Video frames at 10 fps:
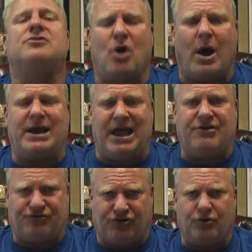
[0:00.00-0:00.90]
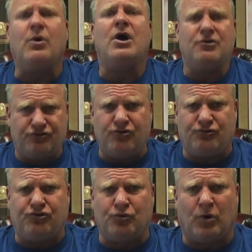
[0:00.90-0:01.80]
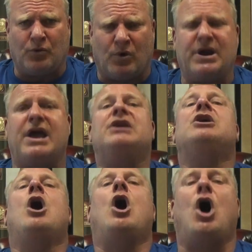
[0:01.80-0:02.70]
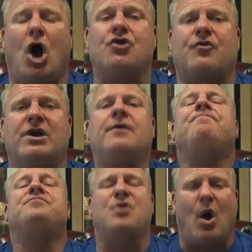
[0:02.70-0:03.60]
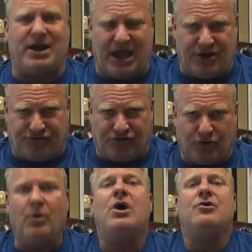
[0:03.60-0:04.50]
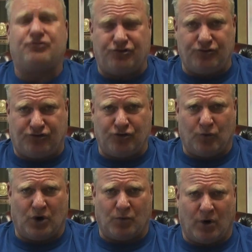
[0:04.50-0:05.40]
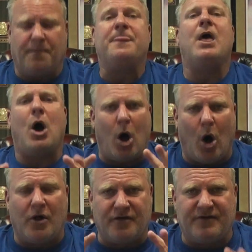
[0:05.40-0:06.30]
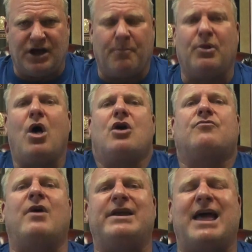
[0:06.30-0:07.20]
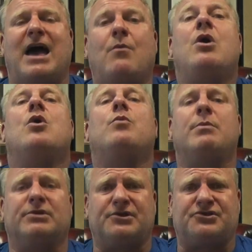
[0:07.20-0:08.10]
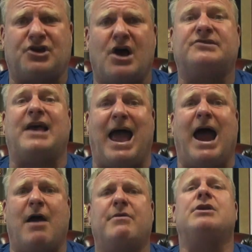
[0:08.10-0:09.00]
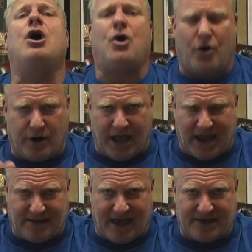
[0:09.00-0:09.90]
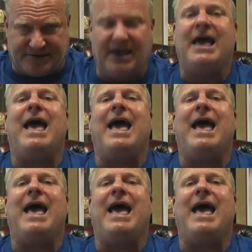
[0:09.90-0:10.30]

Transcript: 982 2211. 800 982 2211 on the video blog right now. We will discuss Aaron Hernandez